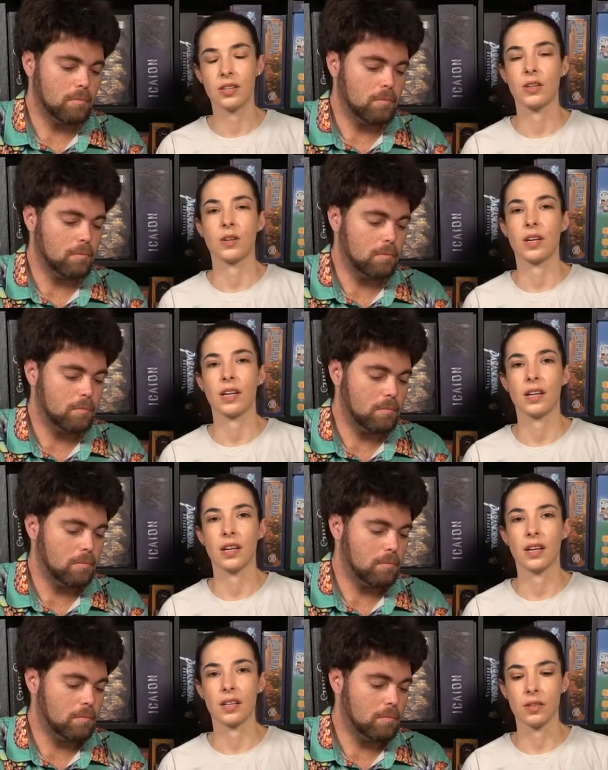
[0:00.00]
Speaker 1: during
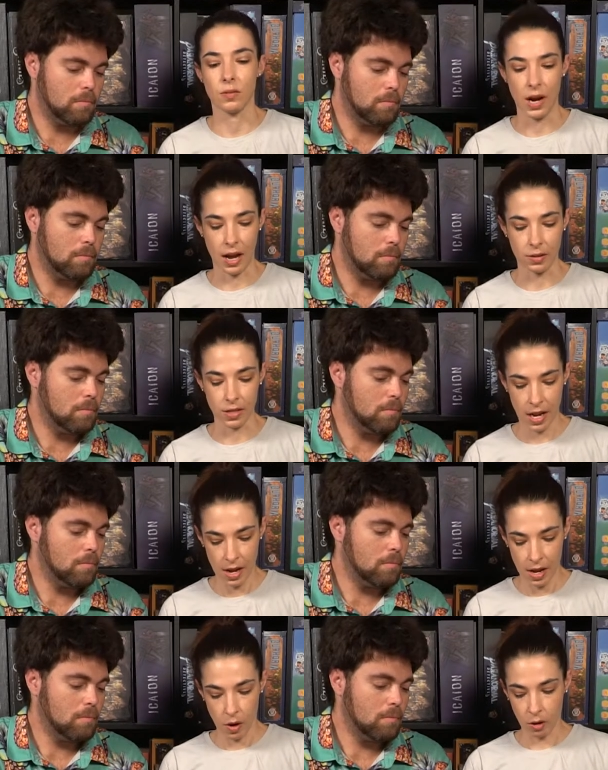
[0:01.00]
uh, the round,
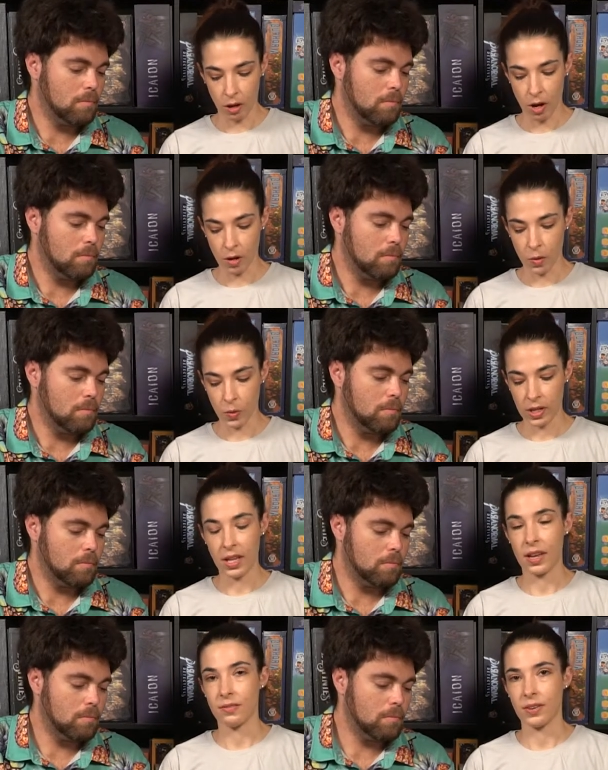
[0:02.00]
along with
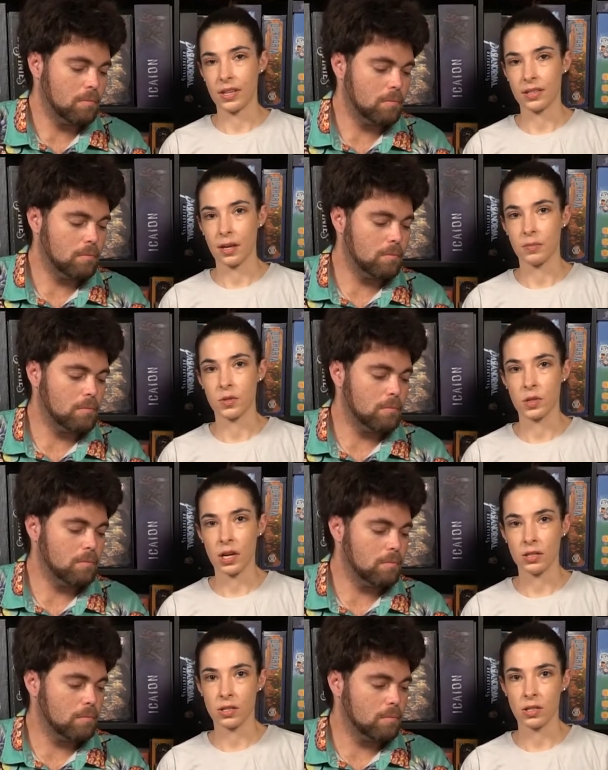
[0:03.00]
a face-up
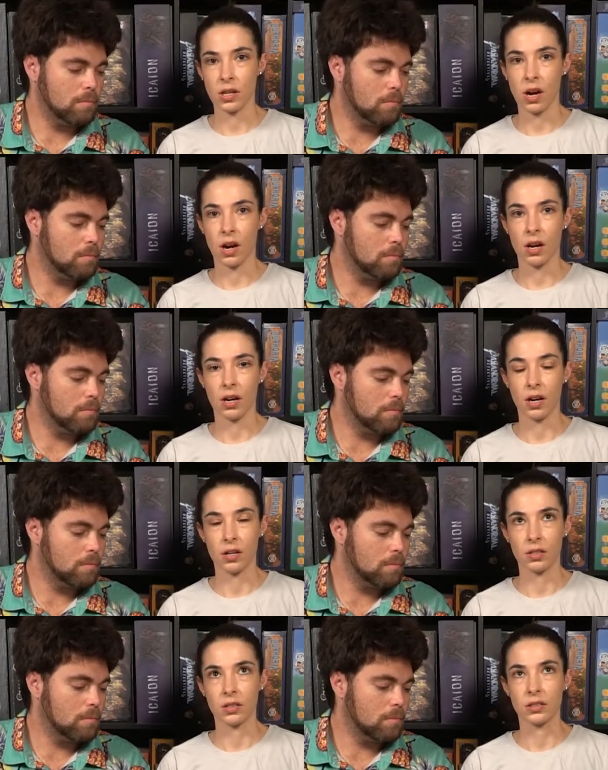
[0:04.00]
treasure card,
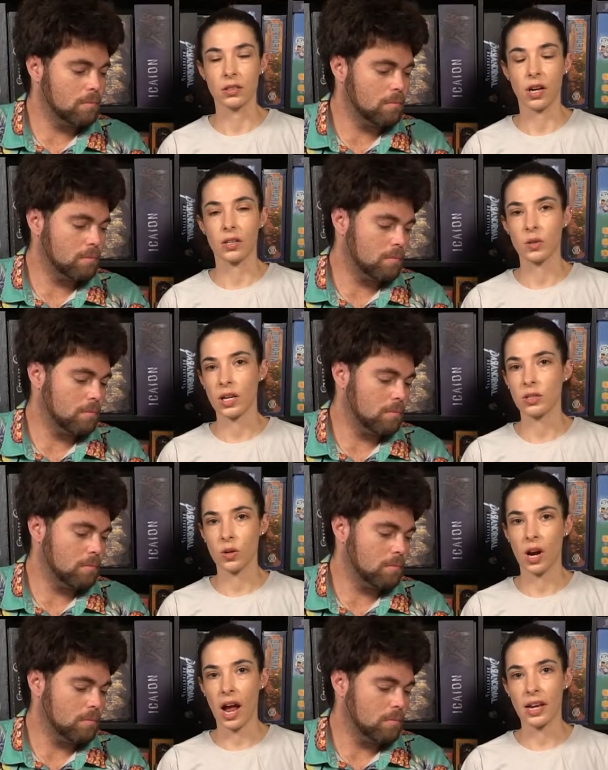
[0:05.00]
or sorry,
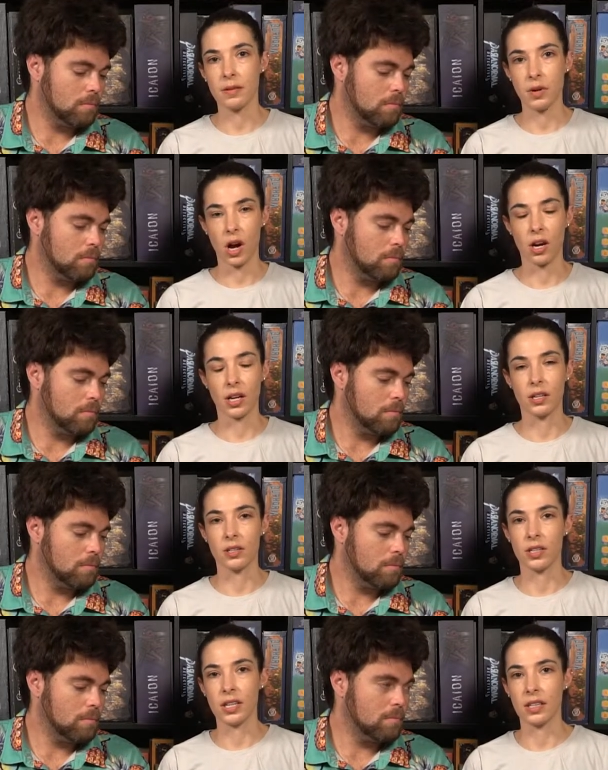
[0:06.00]
treasure or item card
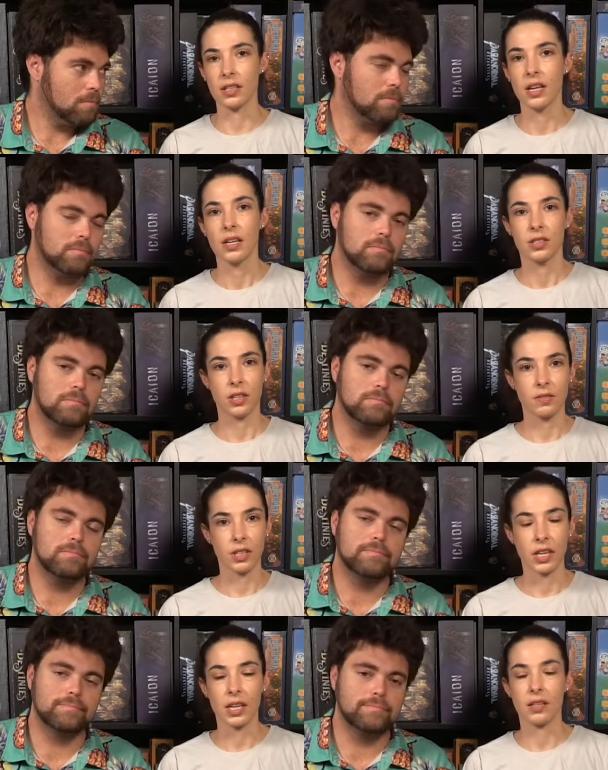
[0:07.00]
underneath,
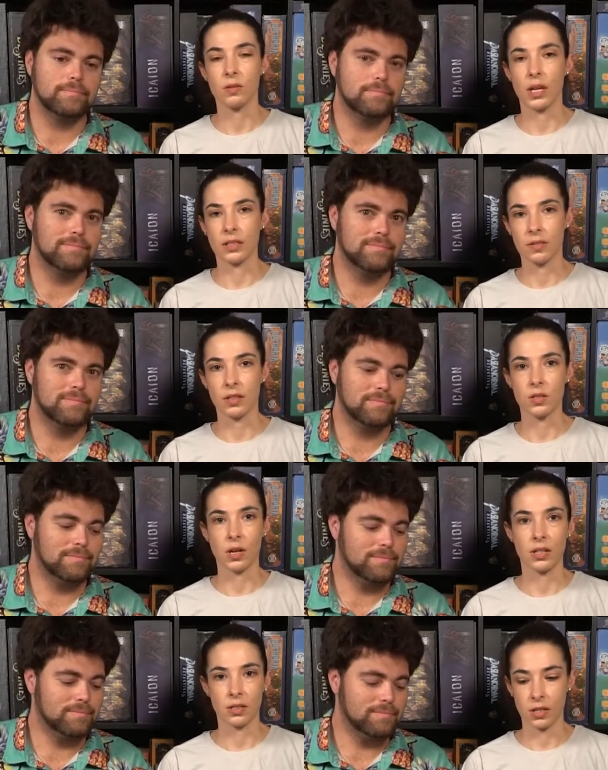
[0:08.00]
shuffling in the rest of the
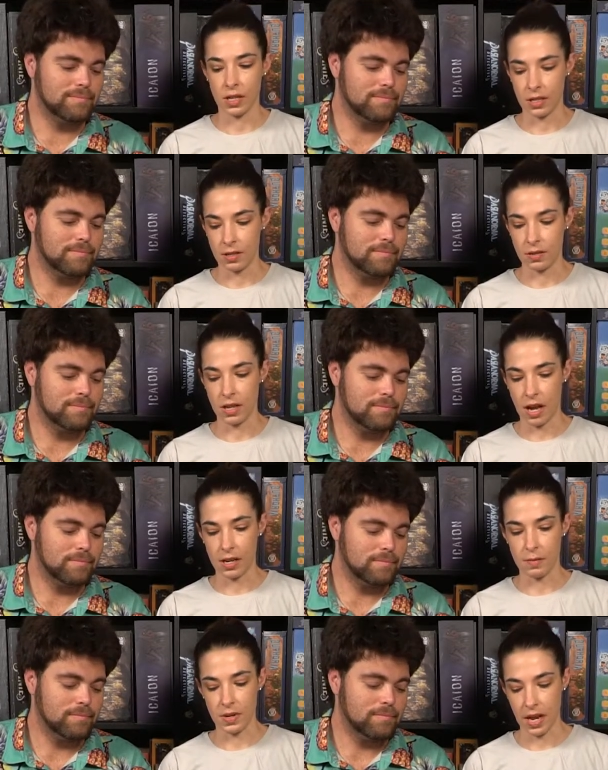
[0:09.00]
treasure into the
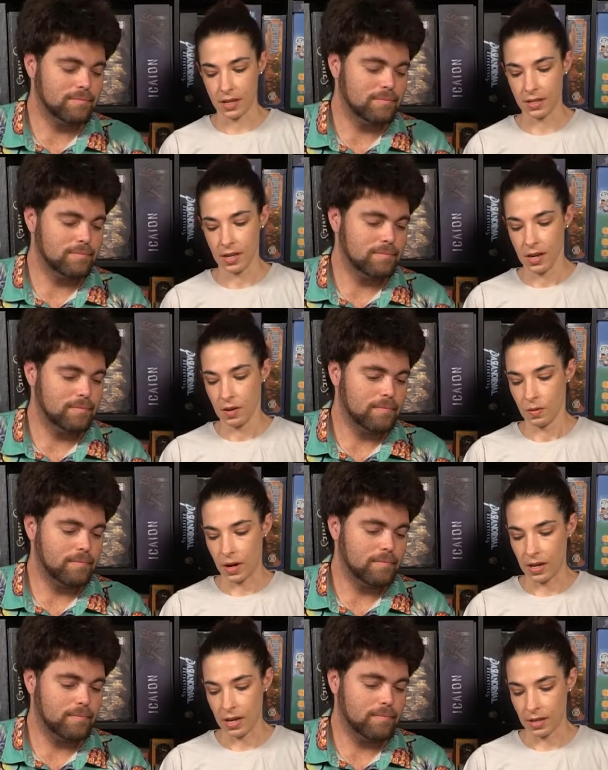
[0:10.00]
item decks
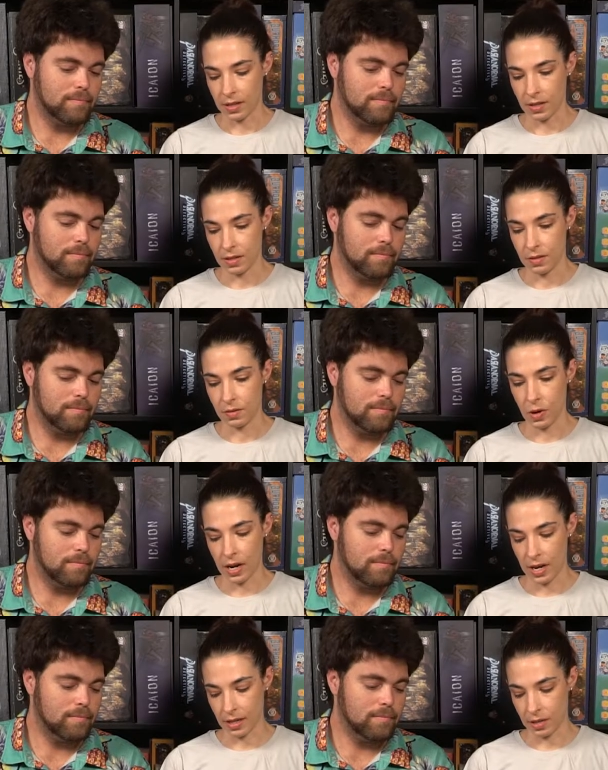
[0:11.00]
right next,
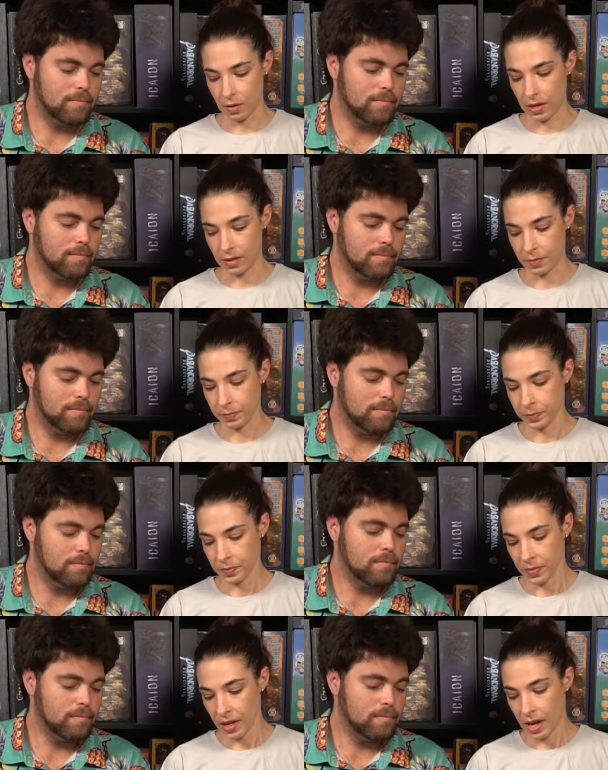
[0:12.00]
right next to it.
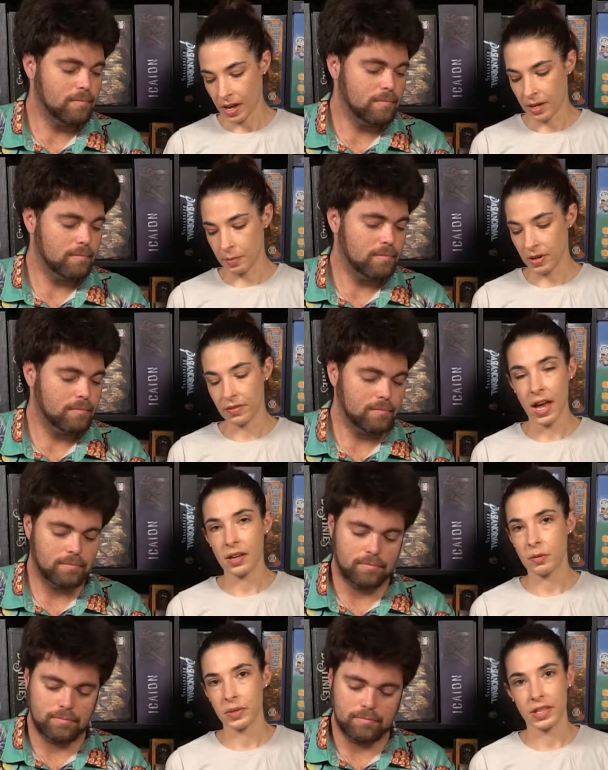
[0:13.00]
And above
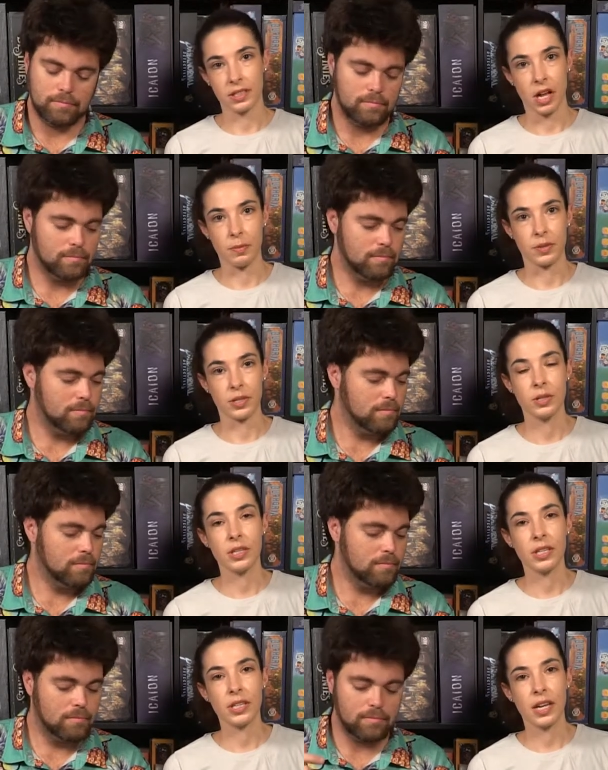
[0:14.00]
that, you'll place the opportunity